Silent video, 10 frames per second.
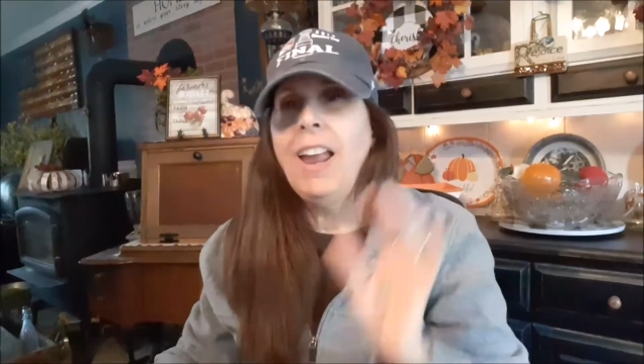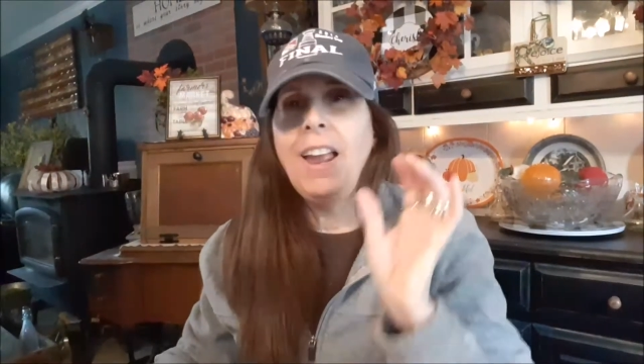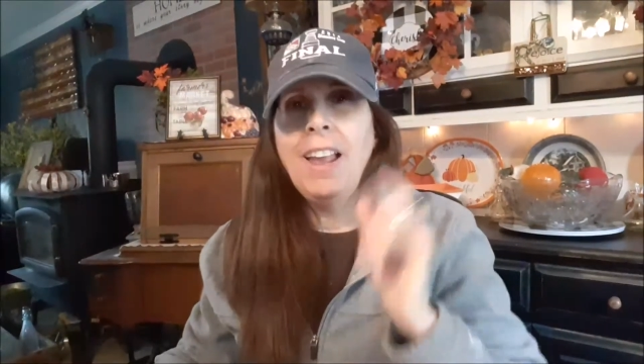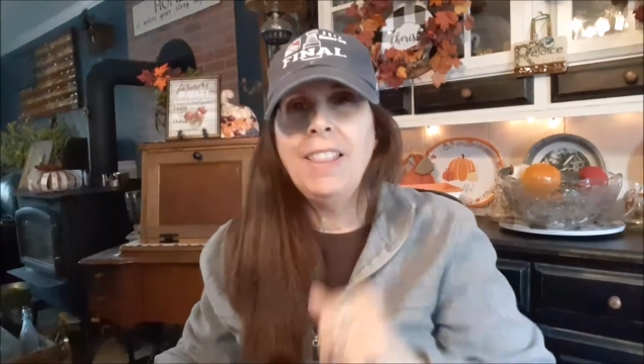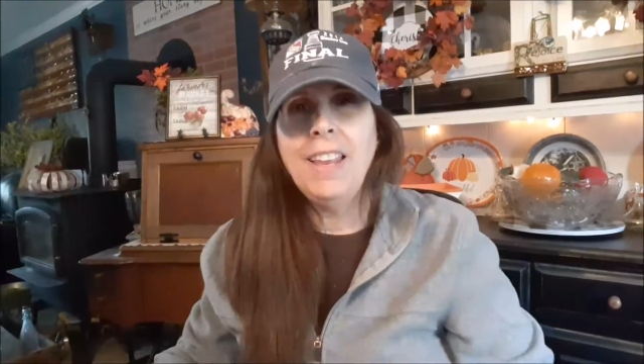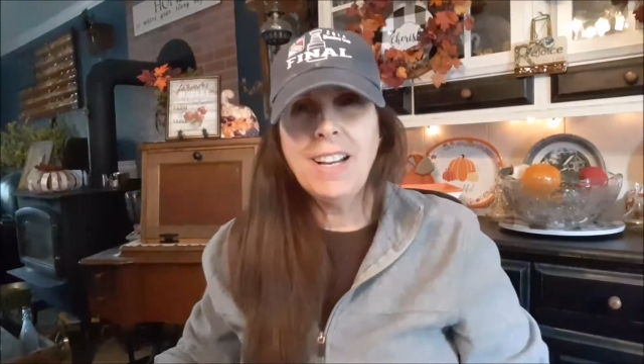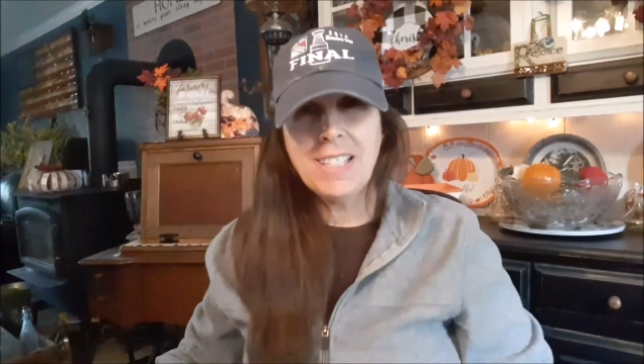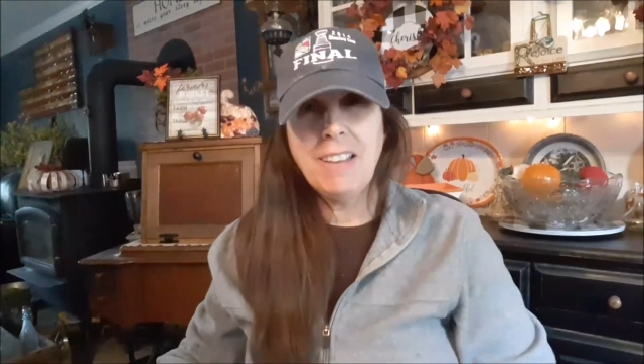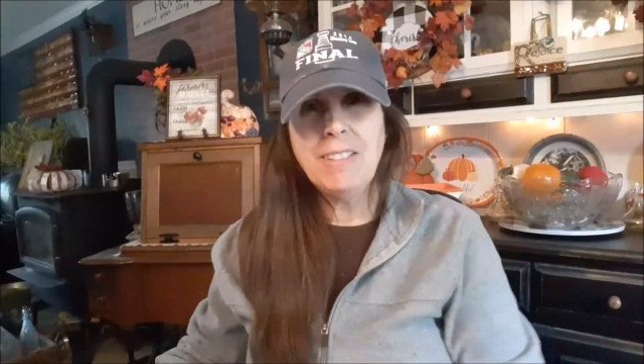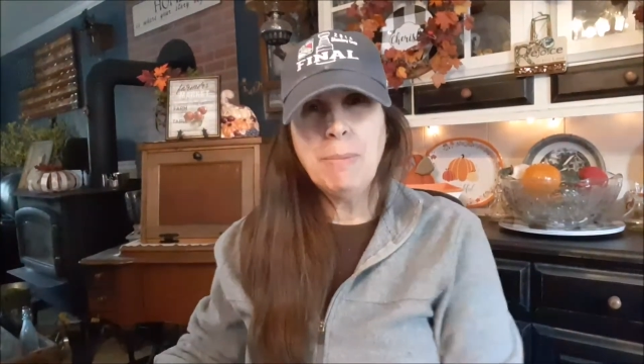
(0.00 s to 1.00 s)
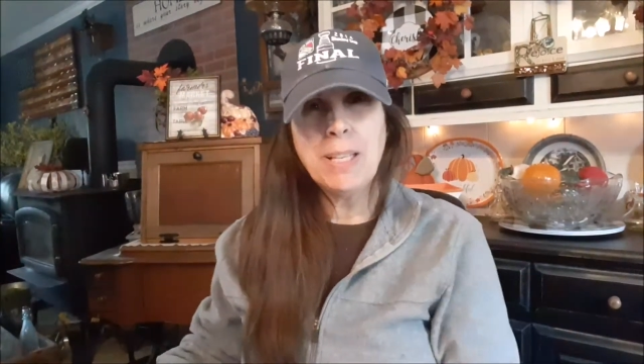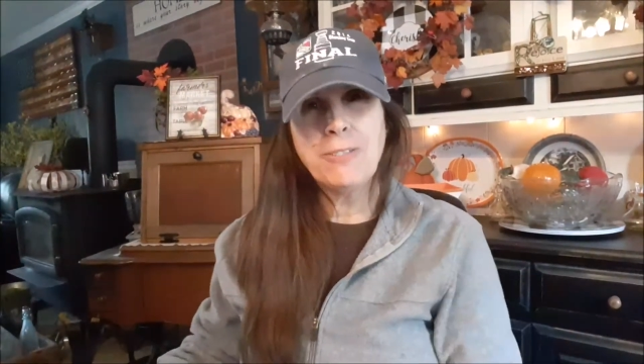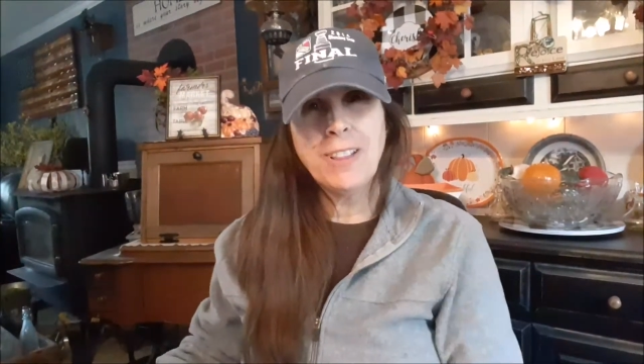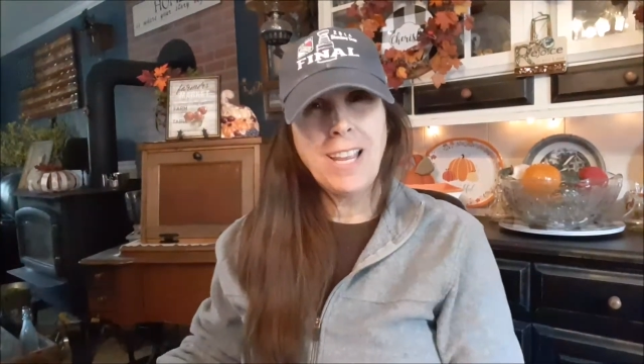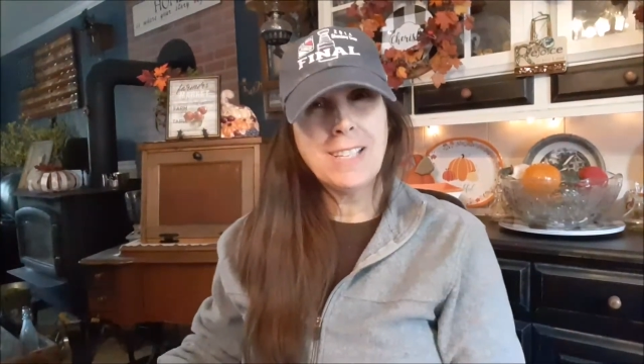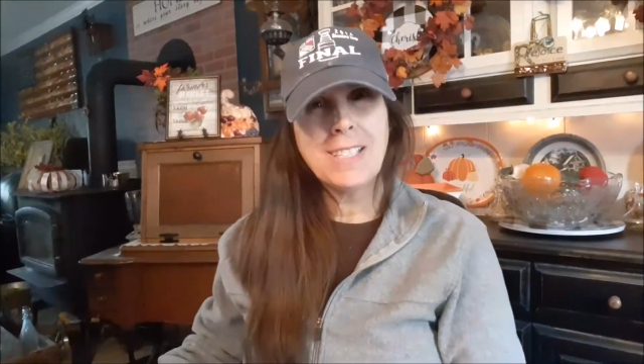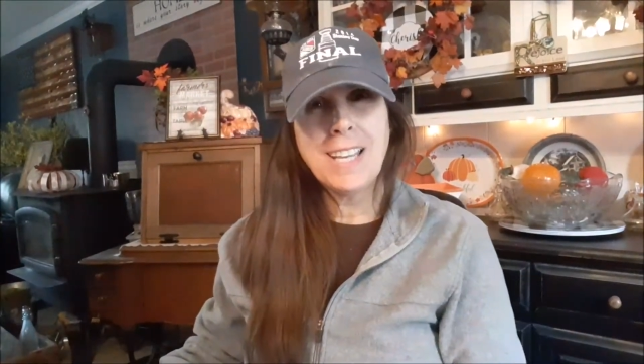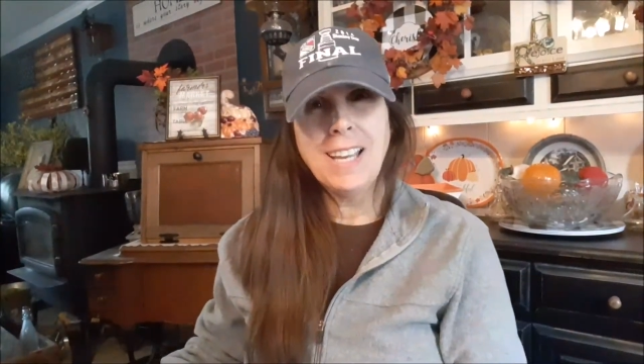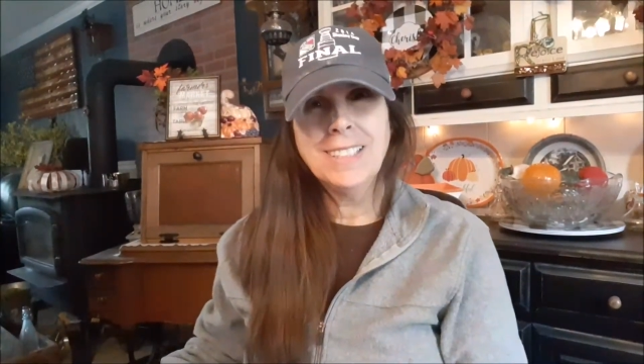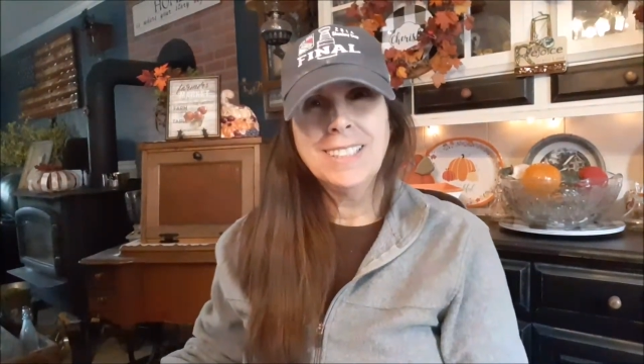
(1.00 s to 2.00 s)
and then I saved the best for last
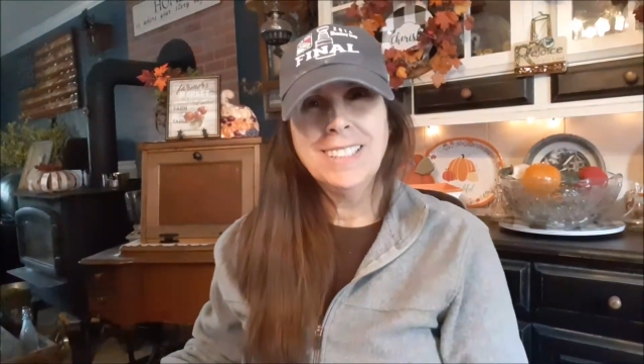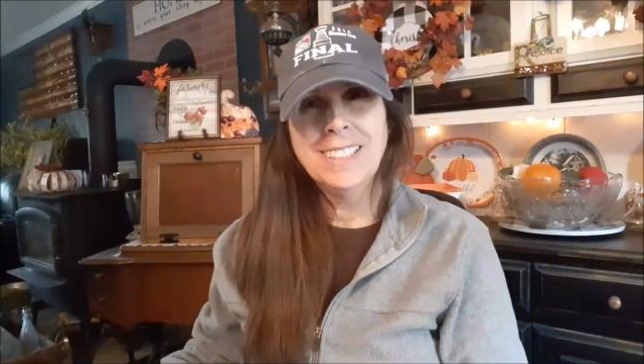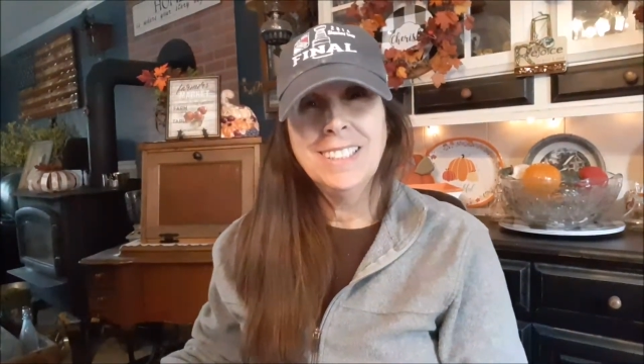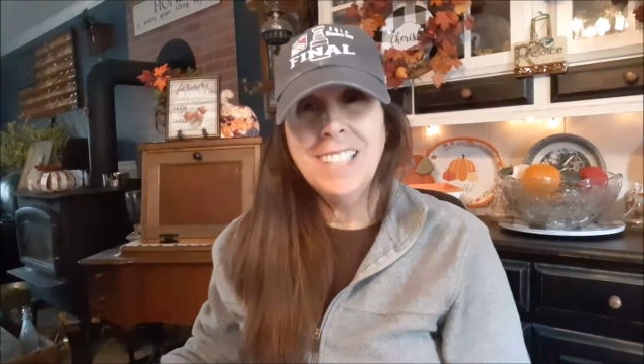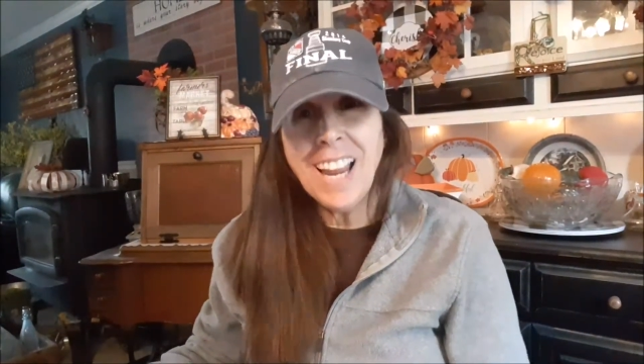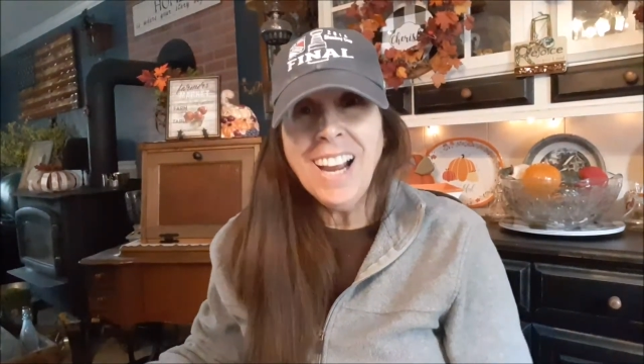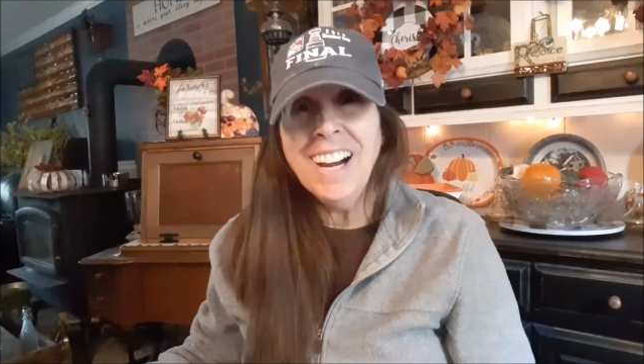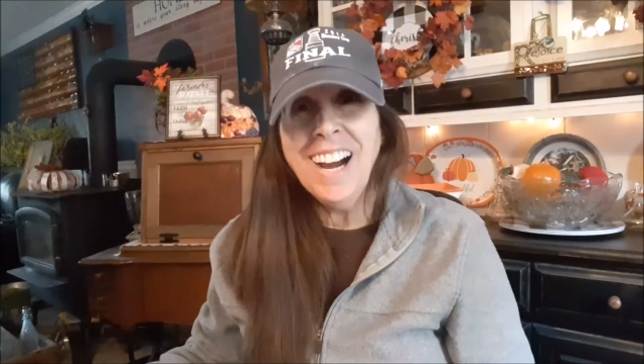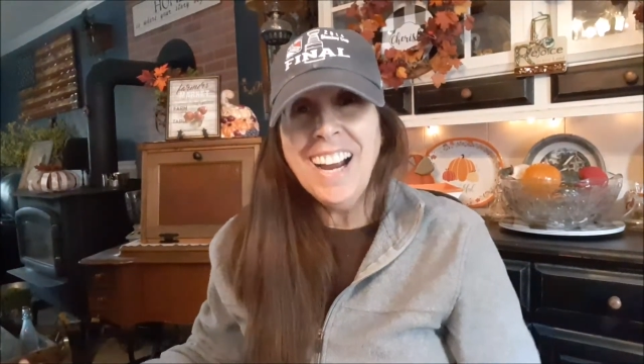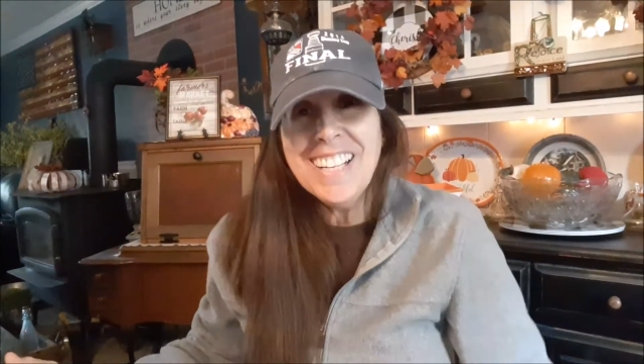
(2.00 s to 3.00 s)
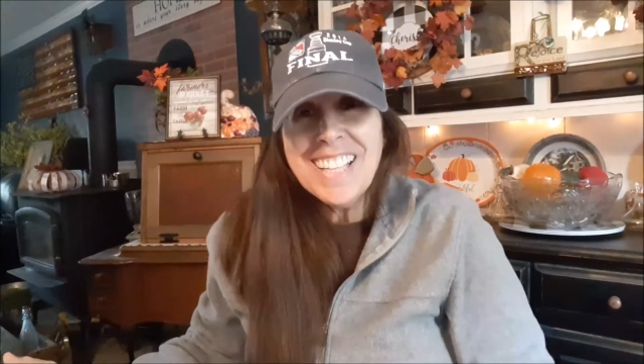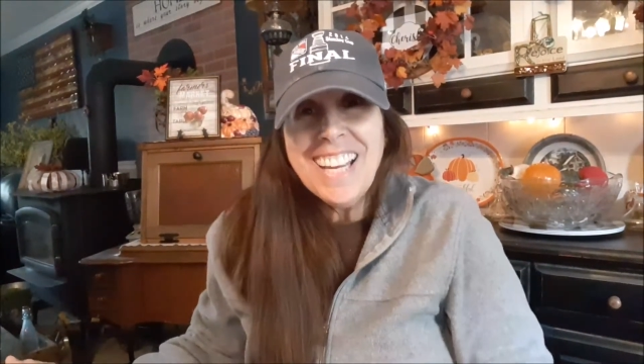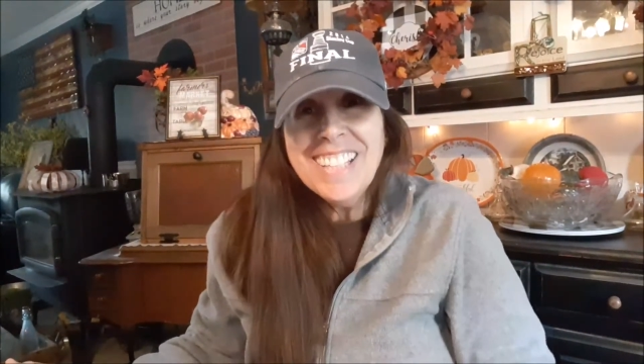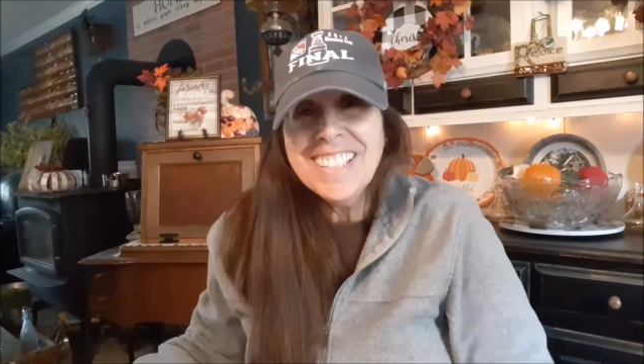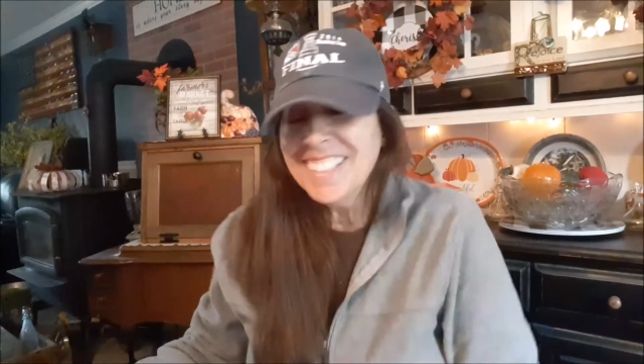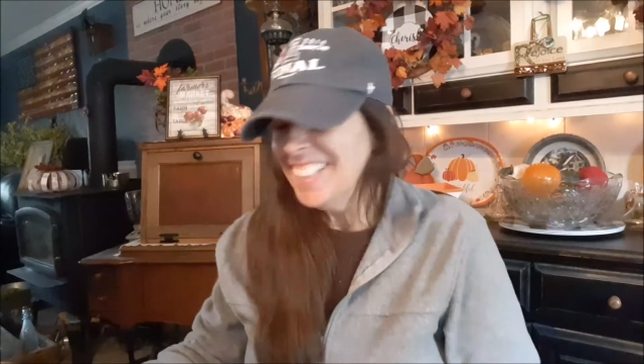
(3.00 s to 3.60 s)
again. Yeah, I did.